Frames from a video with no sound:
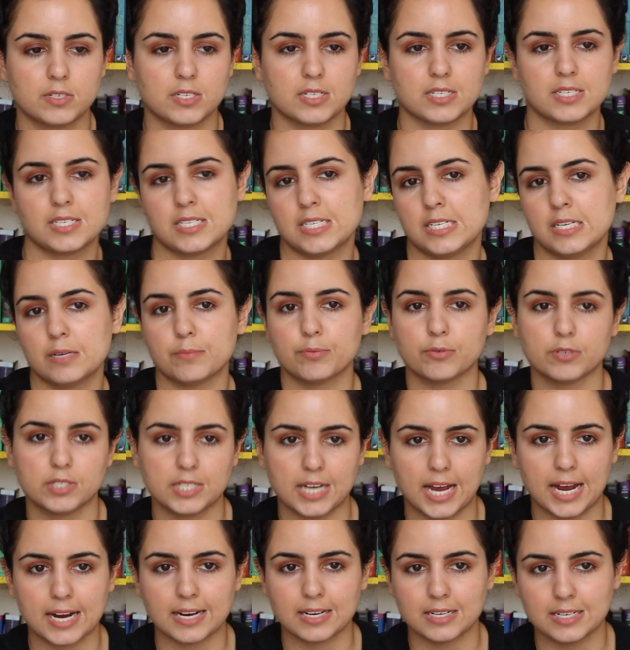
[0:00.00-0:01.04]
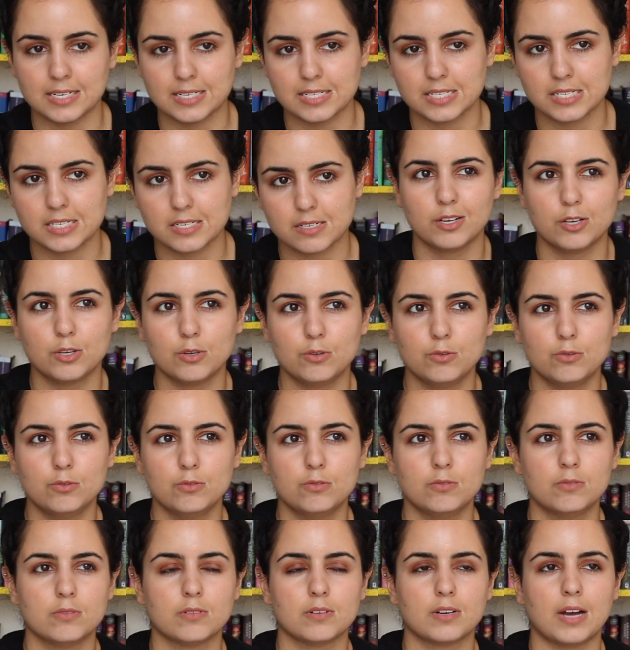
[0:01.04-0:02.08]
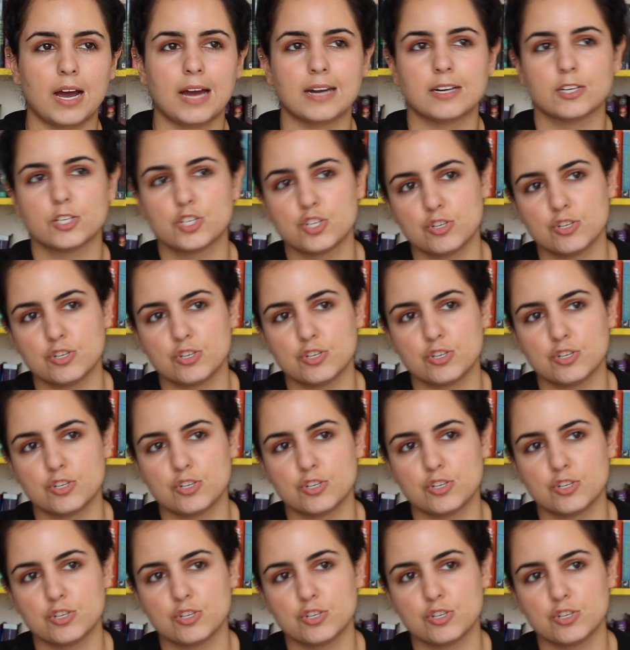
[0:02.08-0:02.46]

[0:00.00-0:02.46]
to see a protagonist who kind of